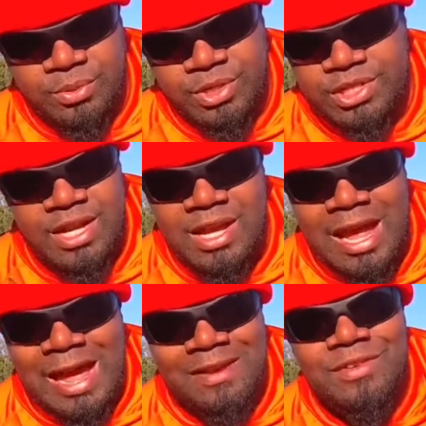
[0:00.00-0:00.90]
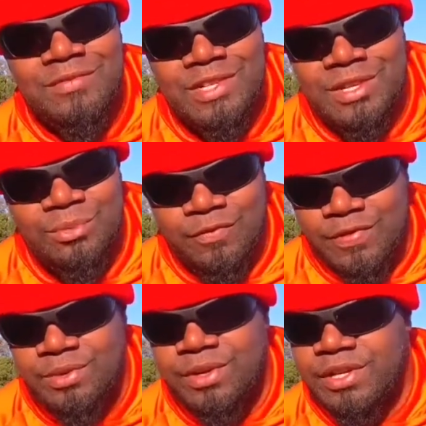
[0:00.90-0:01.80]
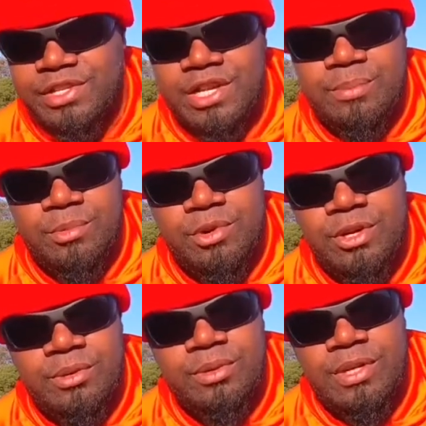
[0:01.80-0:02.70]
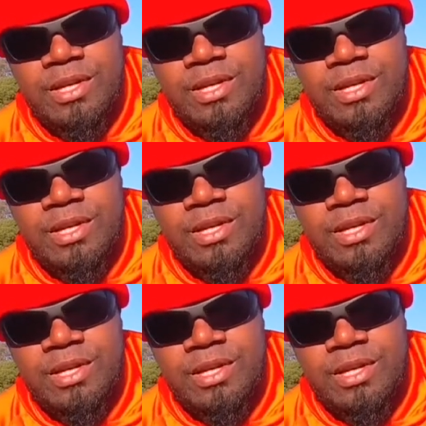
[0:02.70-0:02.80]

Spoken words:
which I haven't even done a review on the jet boil.